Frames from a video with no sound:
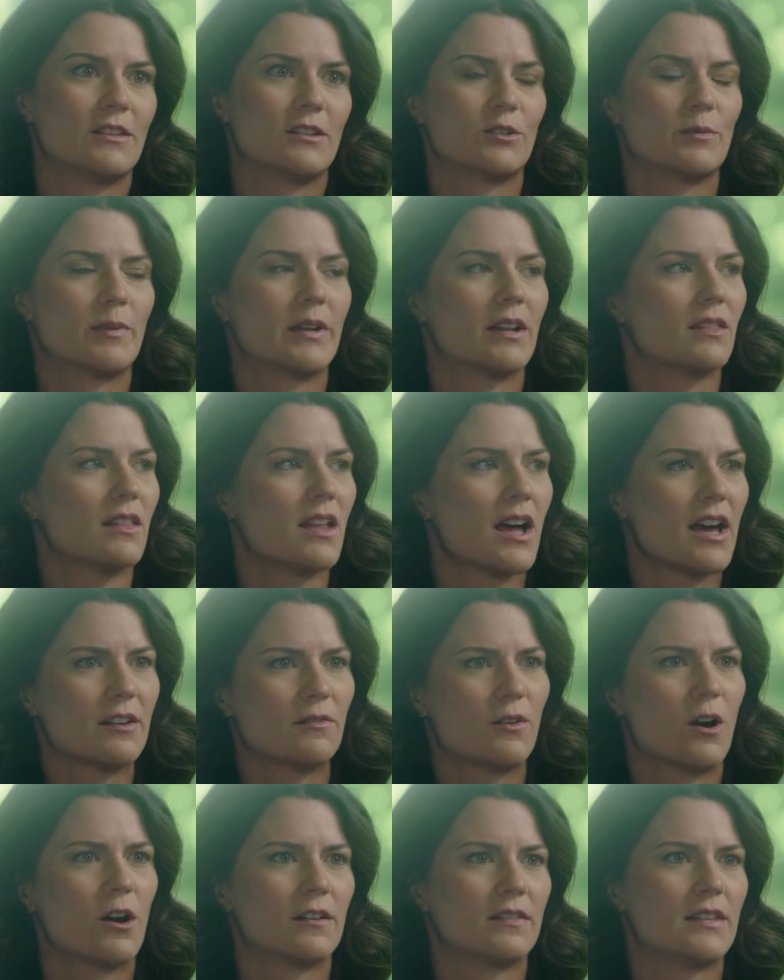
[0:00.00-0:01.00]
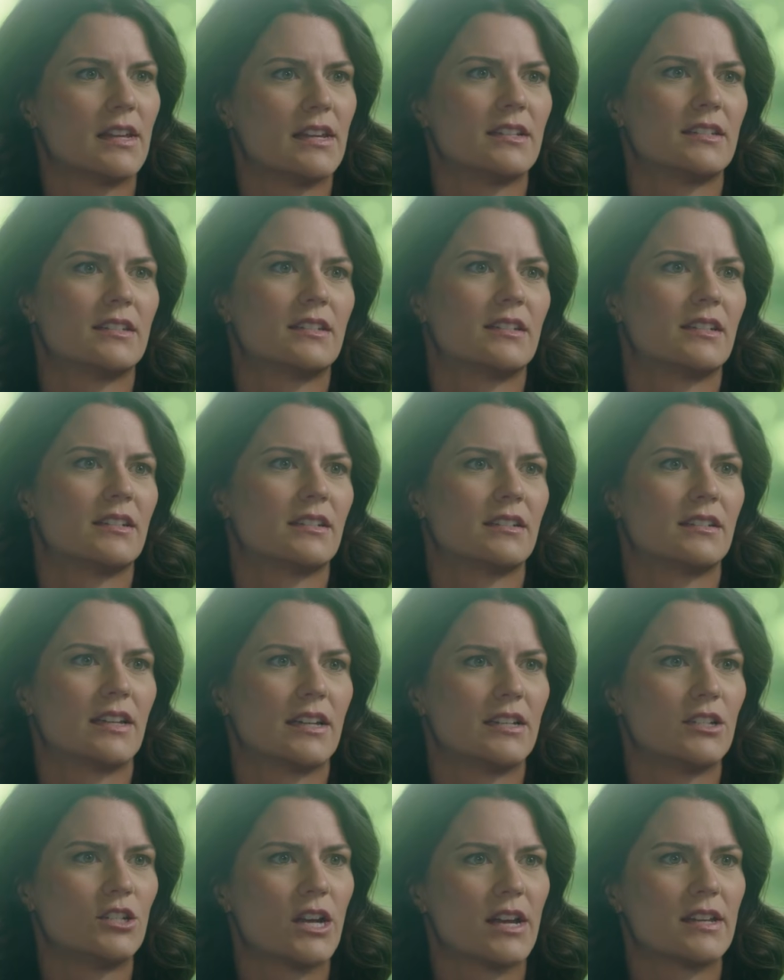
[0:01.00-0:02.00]
There's been a lot of hard things to
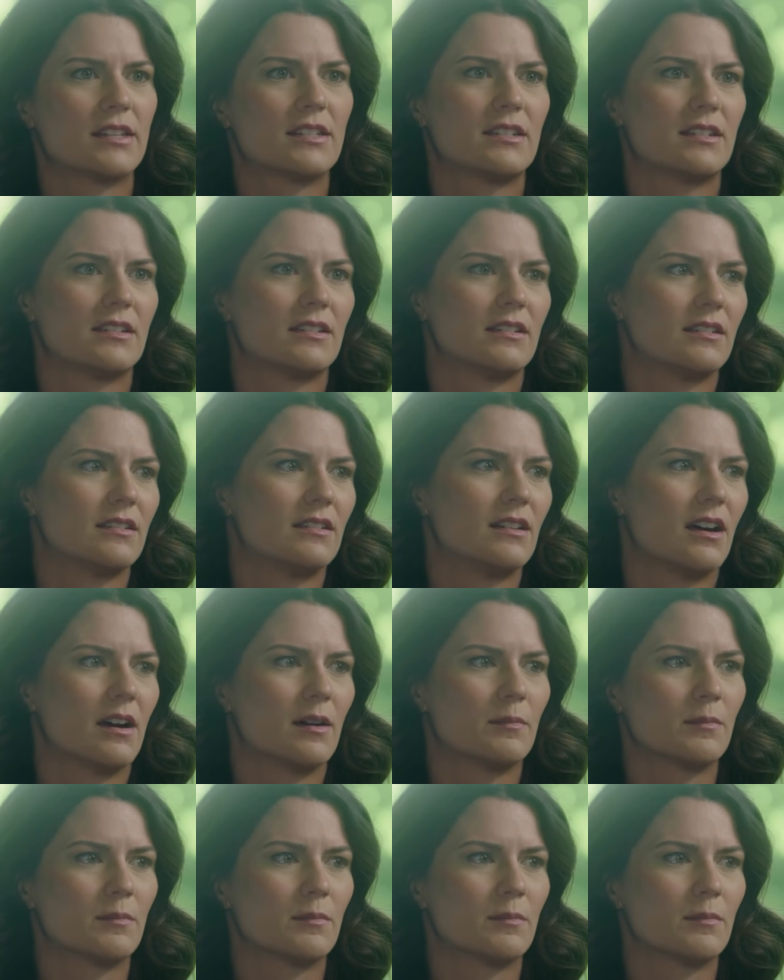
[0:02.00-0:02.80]
digest and